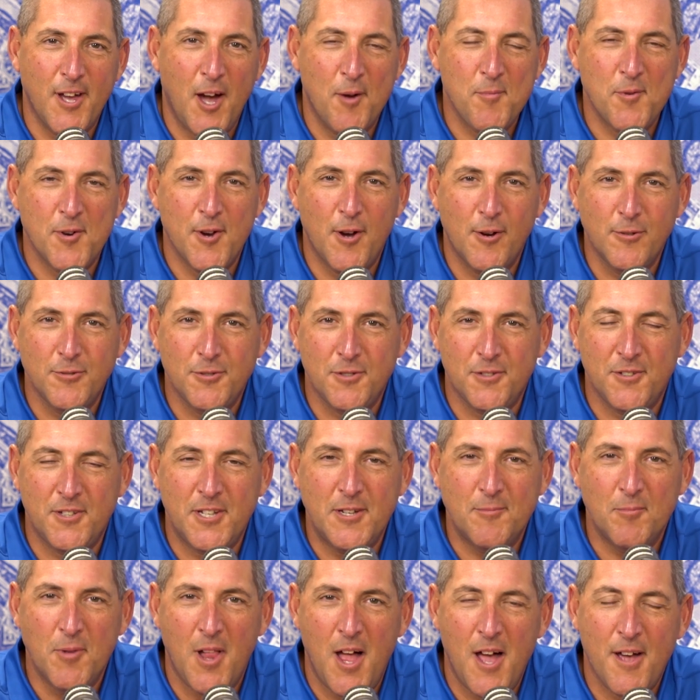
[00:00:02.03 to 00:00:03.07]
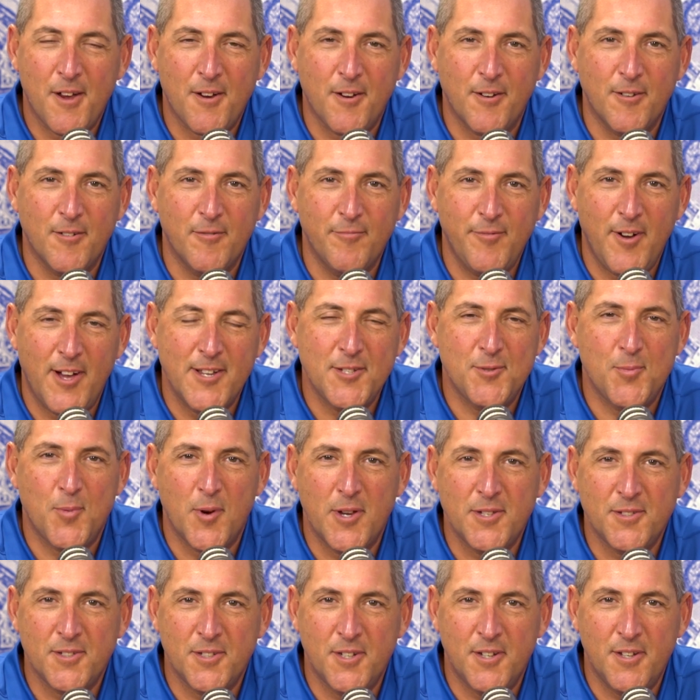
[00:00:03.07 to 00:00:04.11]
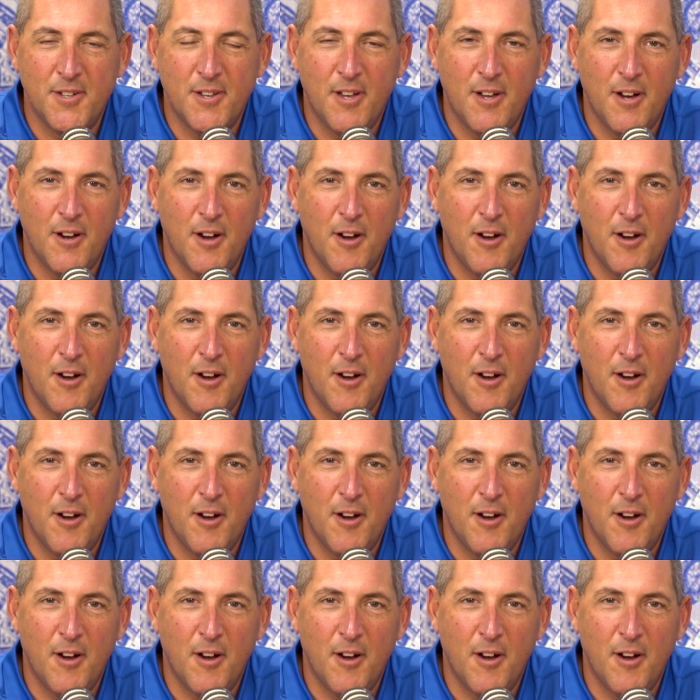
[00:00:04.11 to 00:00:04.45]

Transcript: I'm your host, Tim Locker, Vice President